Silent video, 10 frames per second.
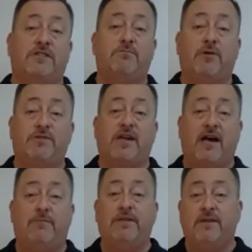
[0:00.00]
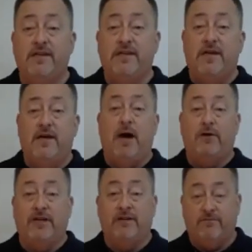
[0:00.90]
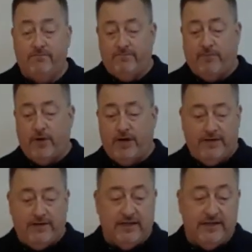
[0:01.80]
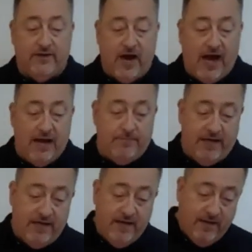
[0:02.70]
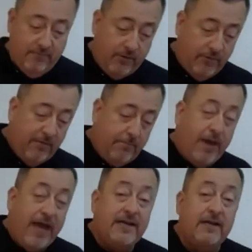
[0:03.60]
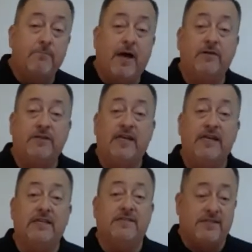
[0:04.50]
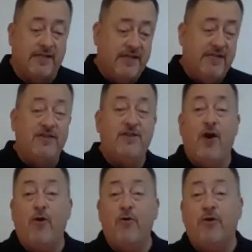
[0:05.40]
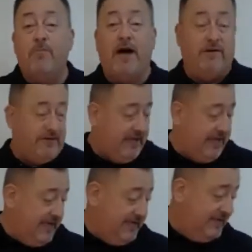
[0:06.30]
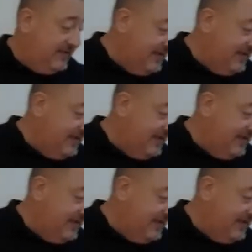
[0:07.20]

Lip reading: the most common mounting for a linear high bay, but we have pendant mount kits, yoke mount kits.